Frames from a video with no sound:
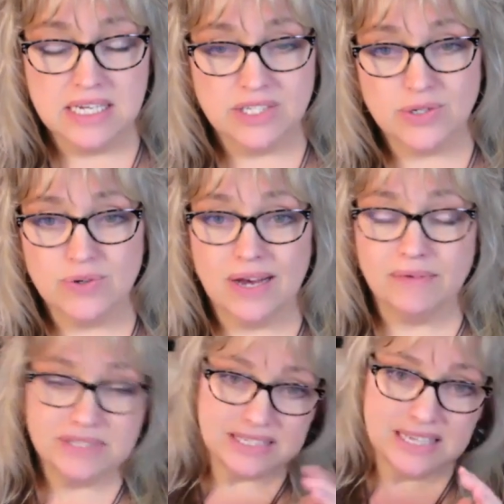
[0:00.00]
So I
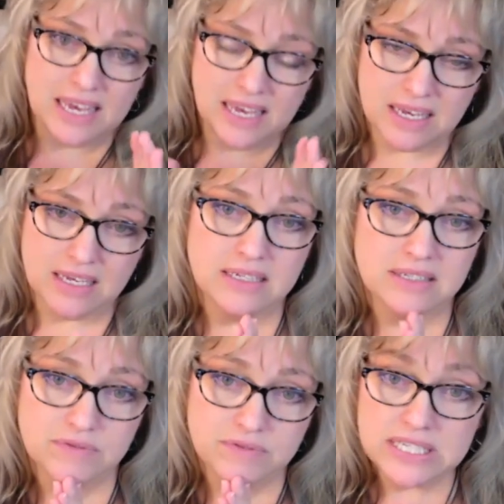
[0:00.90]
would say,
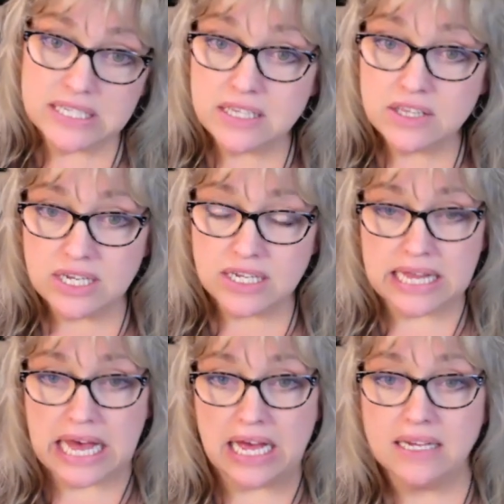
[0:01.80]
really look at
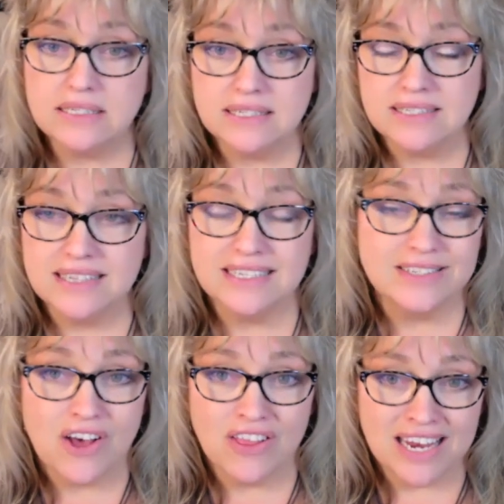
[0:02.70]
that this
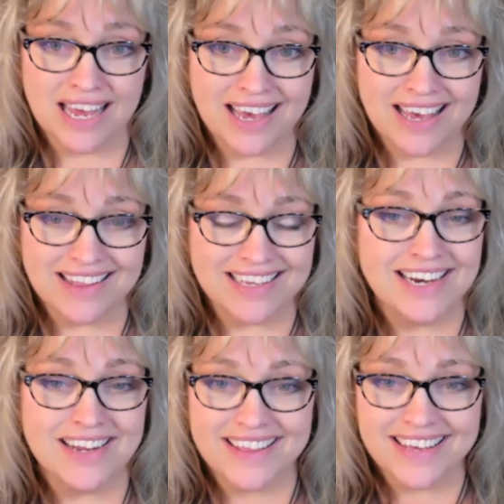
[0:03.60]
holiday, the
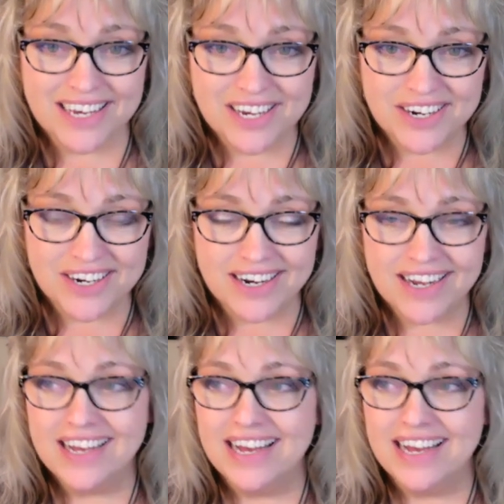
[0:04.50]
end of the year,